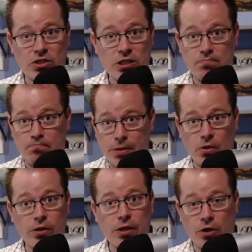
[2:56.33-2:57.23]
this
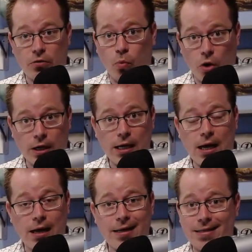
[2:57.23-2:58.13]
bill that they're working
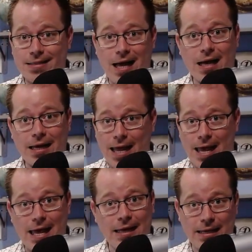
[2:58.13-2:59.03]
on, is not going to
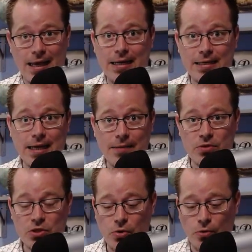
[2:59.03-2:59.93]
end anytime
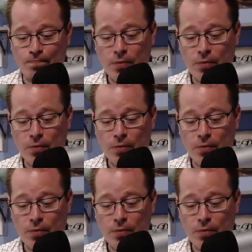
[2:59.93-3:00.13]
soon.